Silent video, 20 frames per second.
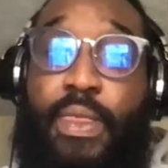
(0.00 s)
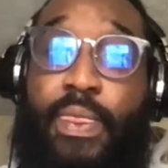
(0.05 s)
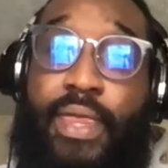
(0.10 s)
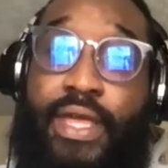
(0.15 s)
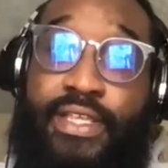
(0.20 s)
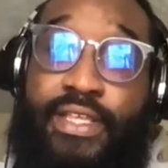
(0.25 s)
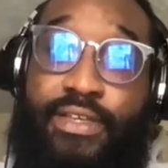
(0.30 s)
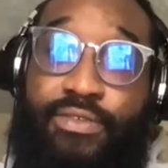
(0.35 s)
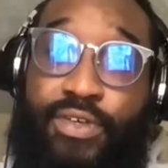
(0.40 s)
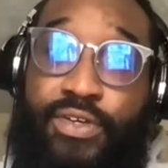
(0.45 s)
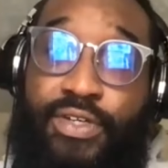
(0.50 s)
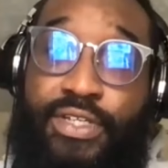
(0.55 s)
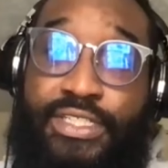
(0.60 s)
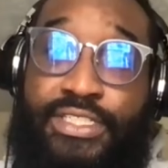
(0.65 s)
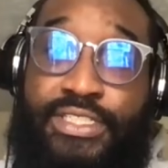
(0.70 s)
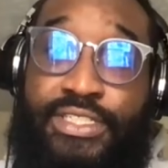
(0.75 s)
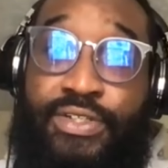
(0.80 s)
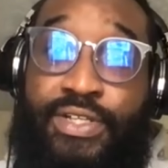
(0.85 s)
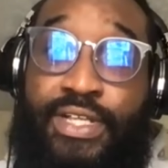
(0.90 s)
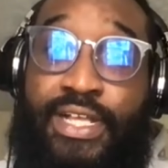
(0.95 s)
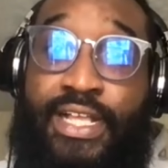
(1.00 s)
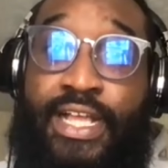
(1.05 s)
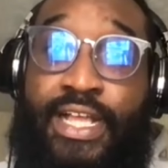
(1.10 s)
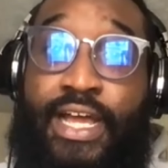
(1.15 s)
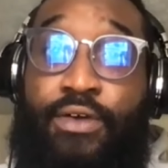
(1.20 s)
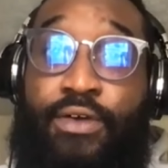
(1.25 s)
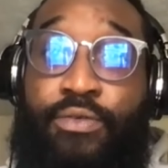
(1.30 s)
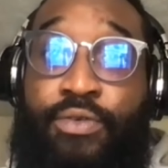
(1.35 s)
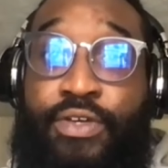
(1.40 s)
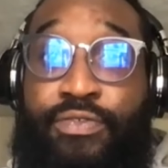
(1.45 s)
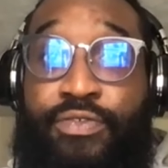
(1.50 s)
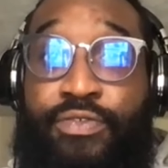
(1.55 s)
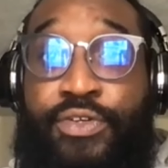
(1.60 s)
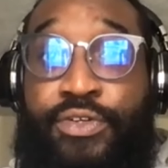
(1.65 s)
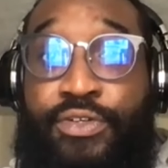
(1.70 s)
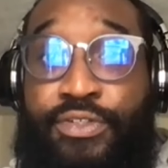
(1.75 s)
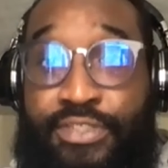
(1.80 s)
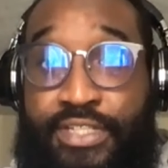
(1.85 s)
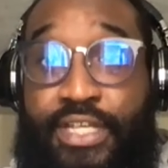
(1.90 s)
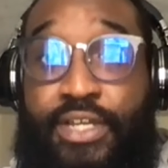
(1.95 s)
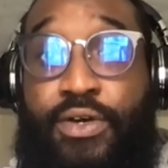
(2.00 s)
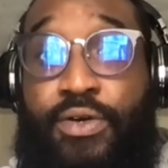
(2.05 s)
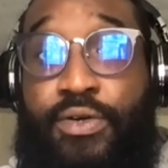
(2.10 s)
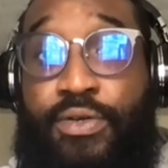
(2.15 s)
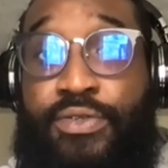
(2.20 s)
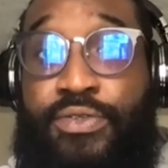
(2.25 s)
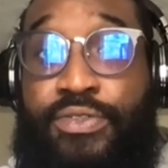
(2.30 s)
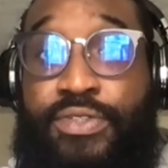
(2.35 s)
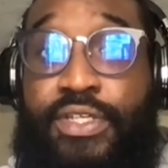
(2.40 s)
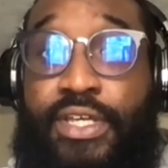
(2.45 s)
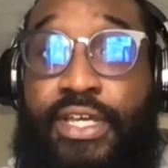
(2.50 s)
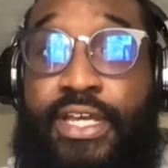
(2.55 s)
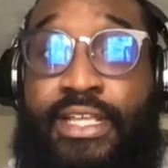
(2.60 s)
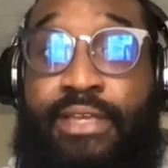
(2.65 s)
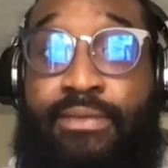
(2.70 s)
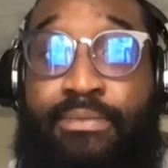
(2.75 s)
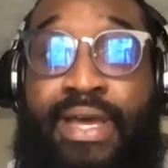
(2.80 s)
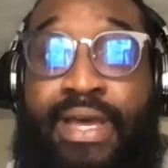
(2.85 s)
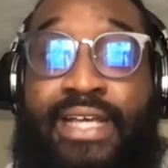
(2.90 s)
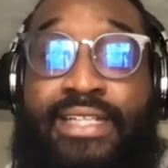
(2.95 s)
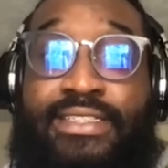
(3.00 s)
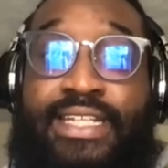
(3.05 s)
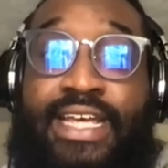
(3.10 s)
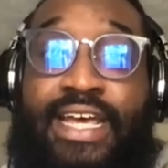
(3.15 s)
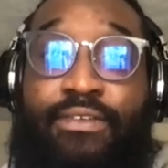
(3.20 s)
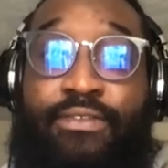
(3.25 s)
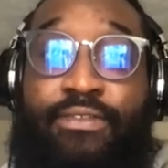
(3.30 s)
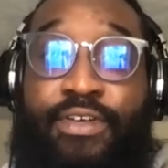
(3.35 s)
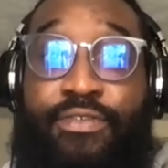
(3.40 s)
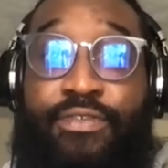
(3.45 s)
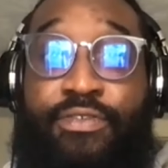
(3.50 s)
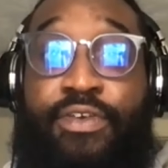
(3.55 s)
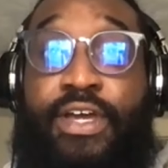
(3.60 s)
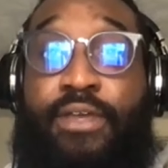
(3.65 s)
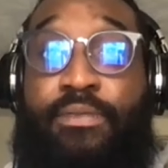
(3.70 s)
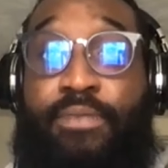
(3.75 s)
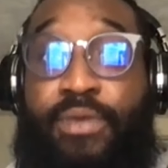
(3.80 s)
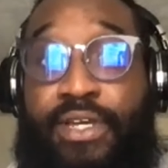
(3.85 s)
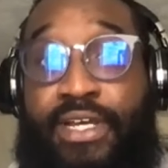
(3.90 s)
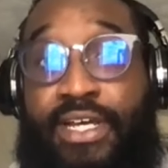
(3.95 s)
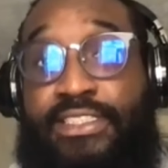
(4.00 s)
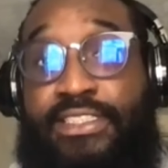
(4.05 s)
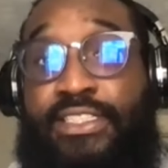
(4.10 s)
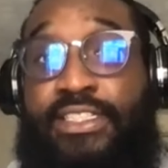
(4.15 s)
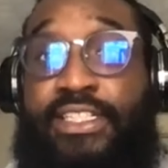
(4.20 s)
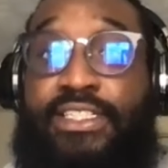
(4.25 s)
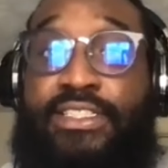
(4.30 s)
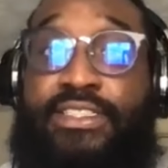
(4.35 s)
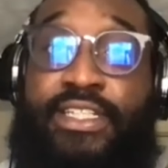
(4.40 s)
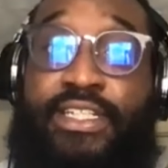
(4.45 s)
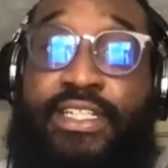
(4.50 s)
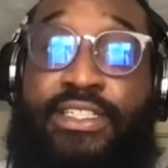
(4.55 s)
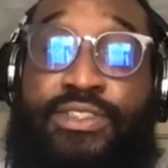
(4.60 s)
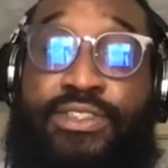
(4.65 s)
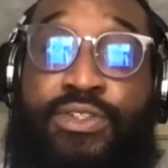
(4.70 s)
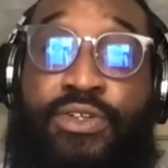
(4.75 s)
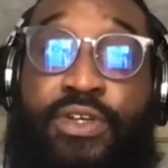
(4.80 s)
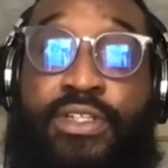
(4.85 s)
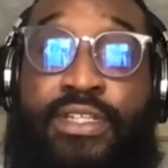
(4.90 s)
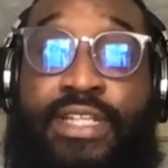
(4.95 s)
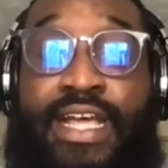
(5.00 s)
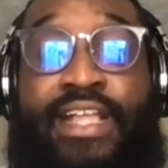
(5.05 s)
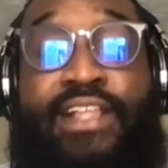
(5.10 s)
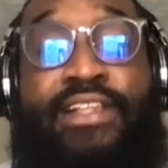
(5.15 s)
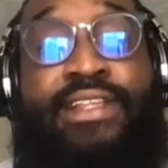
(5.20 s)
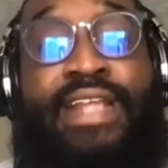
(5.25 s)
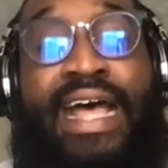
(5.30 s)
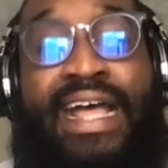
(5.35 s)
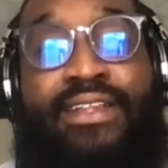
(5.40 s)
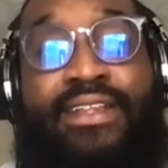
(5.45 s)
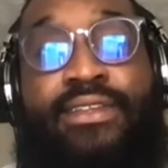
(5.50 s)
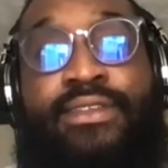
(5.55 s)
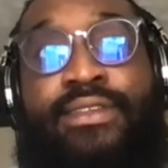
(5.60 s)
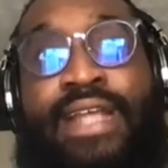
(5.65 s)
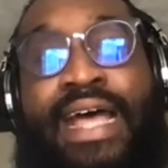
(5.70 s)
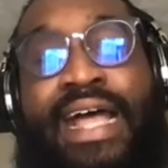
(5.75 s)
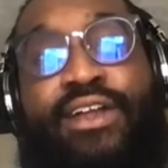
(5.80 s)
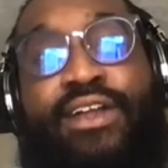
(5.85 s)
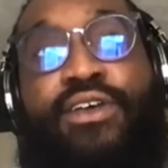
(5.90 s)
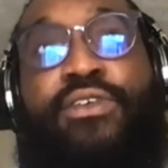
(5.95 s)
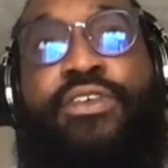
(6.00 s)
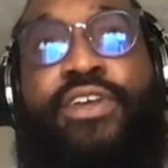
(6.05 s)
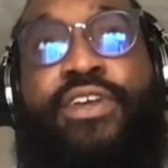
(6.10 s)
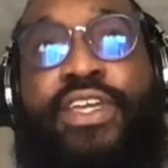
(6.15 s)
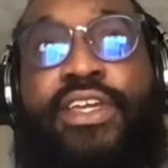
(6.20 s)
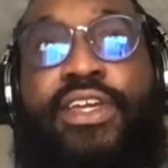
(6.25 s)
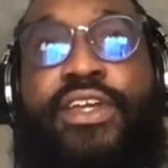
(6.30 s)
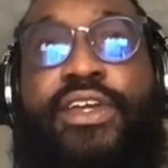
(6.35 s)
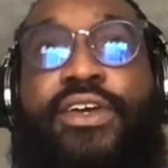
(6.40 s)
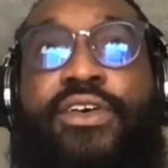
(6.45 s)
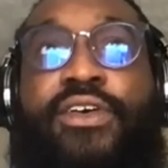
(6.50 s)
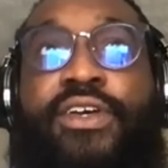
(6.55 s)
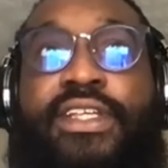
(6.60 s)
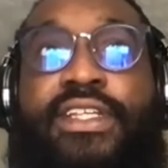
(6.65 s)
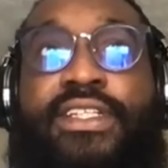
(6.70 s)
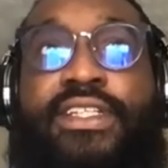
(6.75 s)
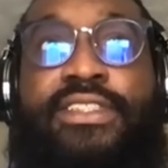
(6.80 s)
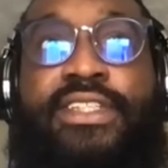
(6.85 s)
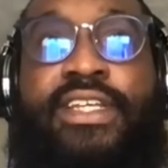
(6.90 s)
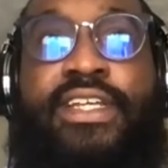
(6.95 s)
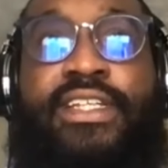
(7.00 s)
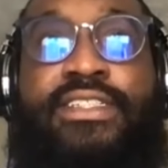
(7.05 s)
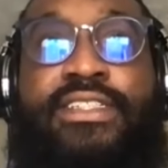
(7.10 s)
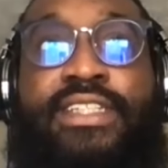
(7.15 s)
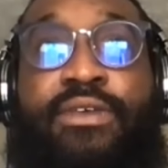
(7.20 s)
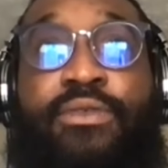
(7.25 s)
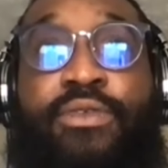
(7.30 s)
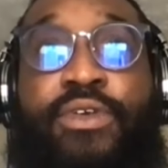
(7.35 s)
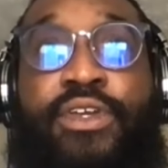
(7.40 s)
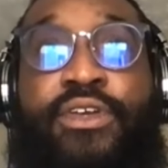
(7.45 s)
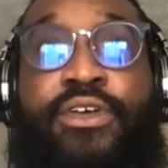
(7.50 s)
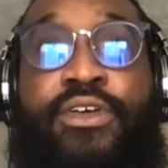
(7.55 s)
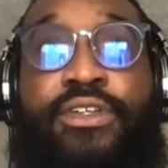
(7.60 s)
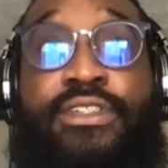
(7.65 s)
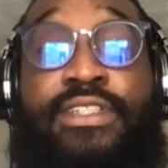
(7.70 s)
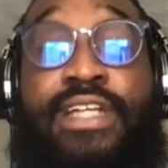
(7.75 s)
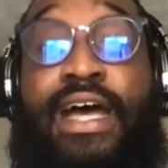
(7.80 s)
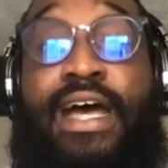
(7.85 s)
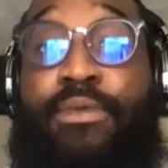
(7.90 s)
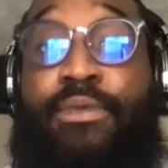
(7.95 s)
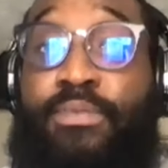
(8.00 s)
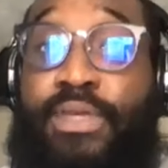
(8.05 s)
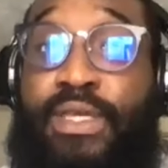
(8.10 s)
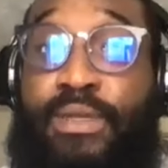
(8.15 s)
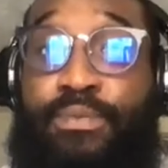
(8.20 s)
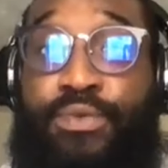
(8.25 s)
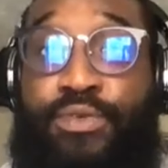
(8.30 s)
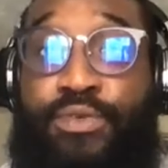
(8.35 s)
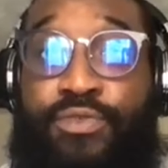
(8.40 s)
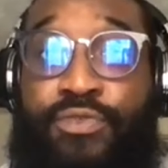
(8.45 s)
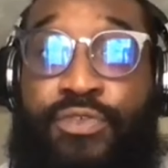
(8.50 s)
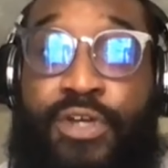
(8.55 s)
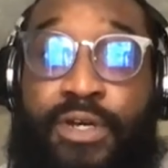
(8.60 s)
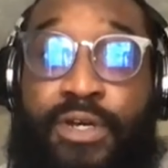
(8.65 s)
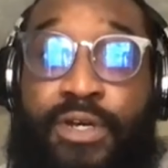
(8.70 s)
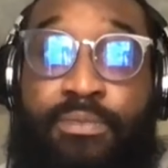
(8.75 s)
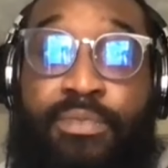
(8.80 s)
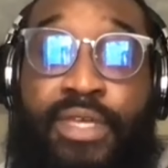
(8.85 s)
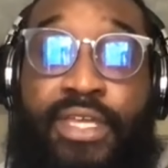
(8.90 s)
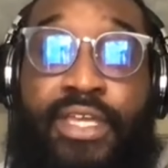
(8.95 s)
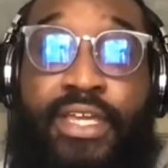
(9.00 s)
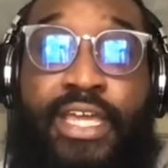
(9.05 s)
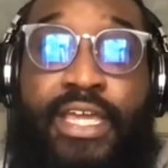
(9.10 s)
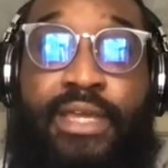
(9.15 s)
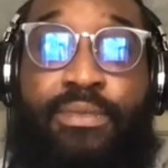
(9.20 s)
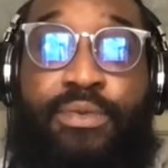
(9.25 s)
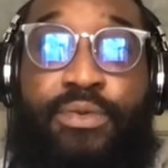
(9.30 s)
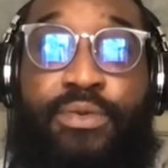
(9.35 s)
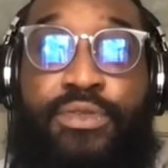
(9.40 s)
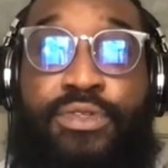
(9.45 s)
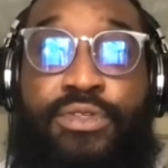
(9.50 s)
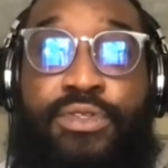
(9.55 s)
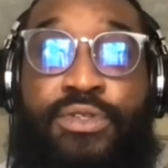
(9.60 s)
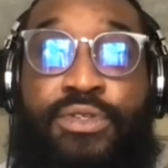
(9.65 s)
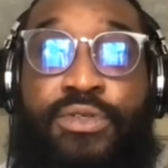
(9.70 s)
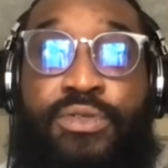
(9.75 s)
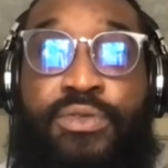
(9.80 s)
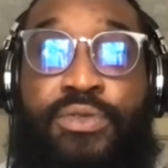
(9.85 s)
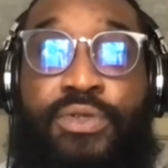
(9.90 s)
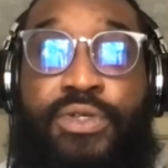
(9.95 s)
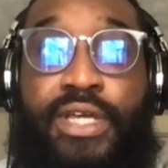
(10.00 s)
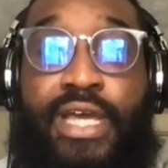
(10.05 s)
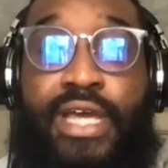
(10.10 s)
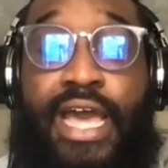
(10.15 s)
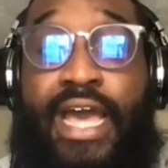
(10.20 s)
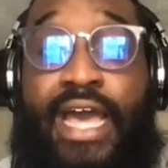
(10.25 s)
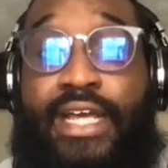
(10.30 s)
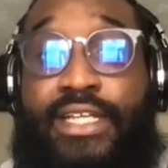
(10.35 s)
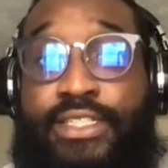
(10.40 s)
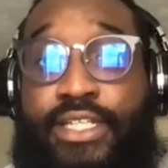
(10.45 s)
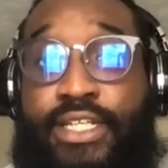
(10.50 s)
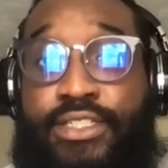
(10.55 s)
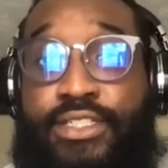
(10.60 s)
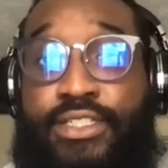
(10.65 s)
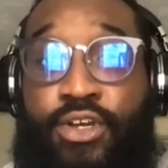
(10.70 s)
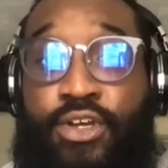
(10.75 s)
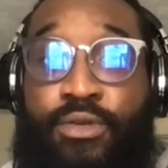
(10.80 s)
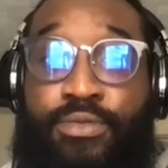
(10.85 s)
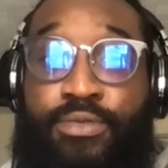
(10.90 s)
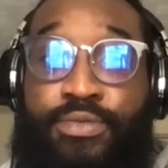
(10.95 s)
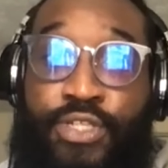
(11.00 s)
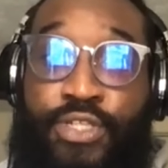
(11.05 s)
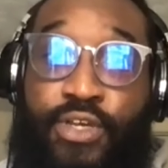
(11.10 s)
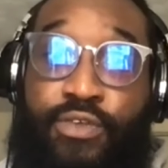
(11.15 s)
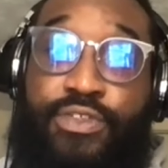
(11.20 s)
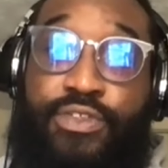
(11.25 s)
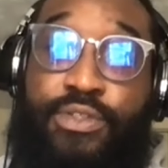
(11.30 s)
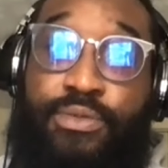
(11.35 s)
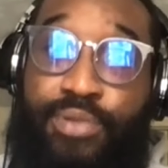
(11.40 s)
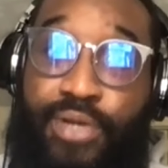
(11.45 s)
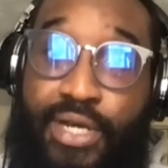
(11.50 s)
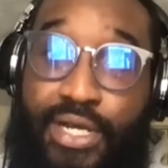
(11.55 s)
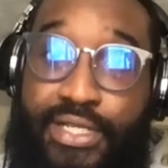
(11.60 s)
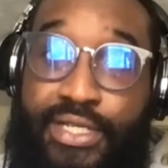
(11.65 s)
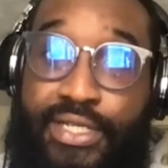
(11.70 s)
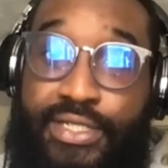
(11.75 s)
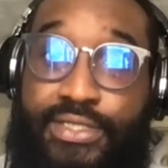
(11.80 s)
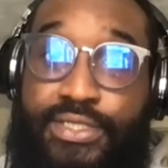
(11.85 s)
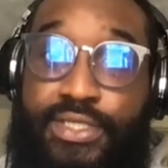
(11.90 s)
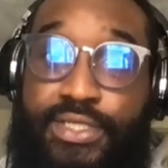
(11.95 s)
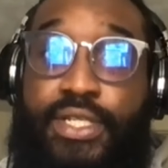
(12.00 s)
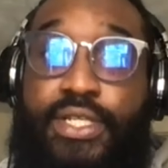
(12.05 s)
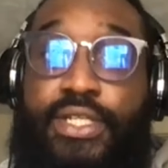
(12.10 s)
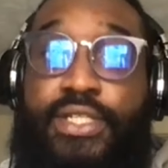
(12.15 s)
and then really share that out with your stakeholders, and then match that with like because of these things are not only are these things that we are stopping people from being able to access our service and products.